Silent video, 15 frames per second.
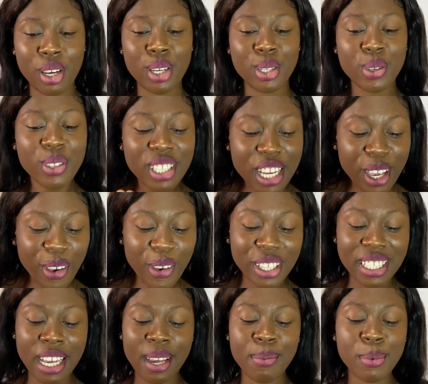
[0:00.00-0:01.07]
So take your
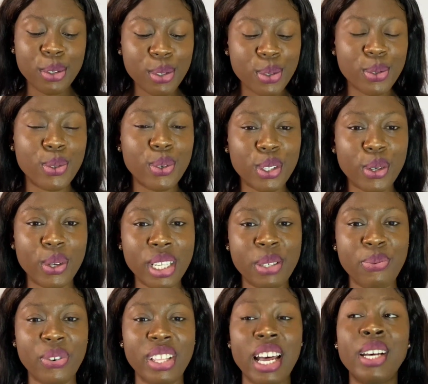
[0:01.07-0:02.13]
time to know the Holy Spirit.